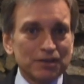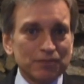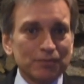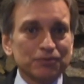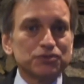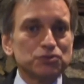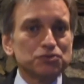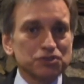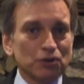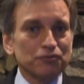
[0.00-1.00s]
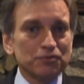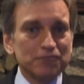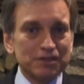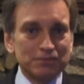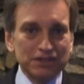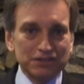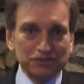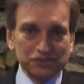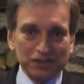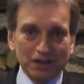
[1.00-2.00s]
be able to do so for many, many
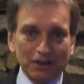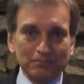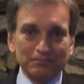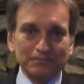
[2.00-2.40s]
years to come.